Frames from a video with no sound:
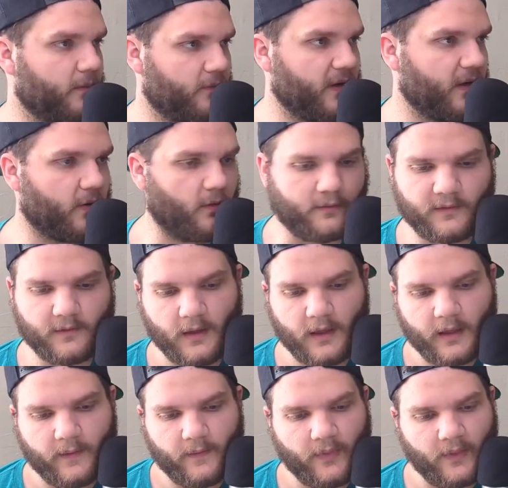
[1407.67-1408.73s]
vehicles
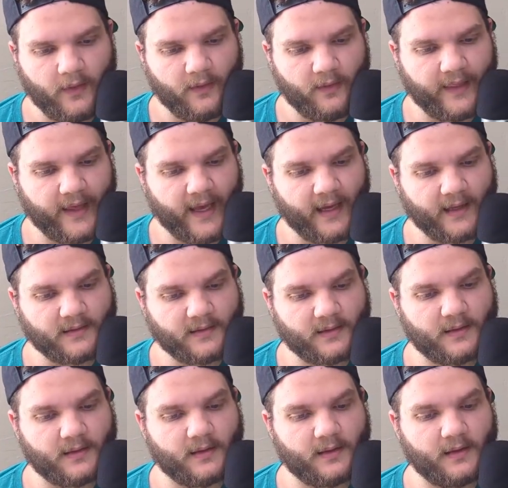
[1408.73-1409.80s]
that
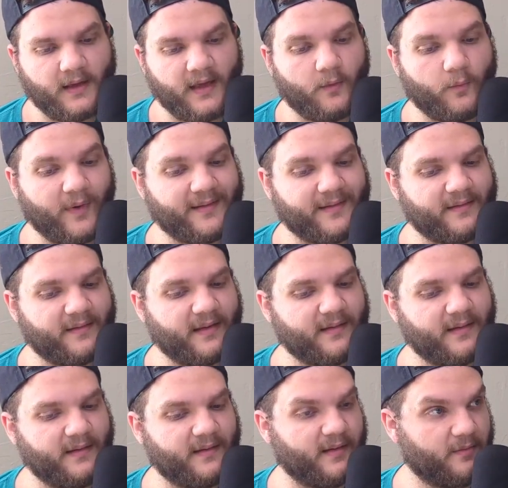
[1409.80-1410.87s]
it went
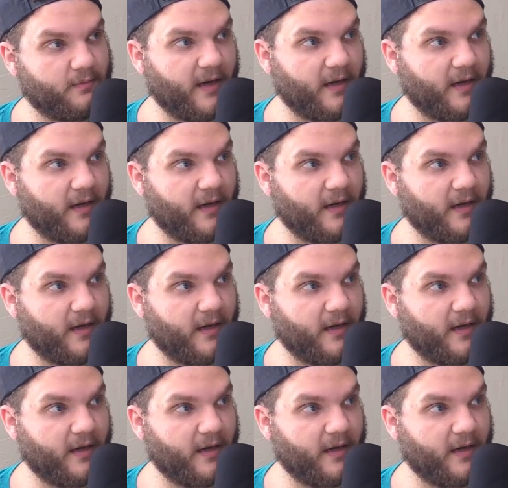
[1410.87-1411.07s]
66